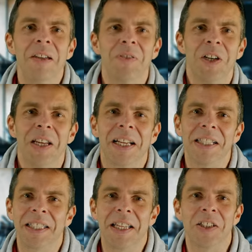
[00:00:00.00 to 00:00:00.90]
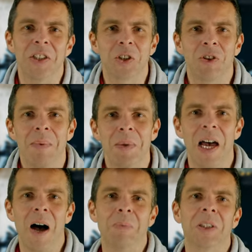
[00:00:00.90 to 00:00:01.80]
even going to consider describing
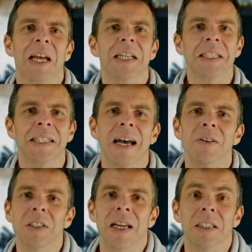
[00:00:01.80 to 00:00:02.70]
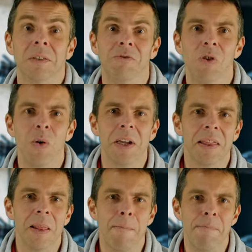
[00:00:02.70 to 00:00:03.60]
the upsides and downsides of rowing
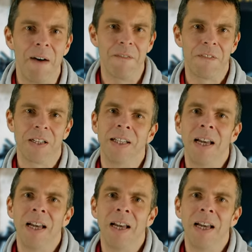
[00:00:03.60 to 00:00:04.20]
in the buff.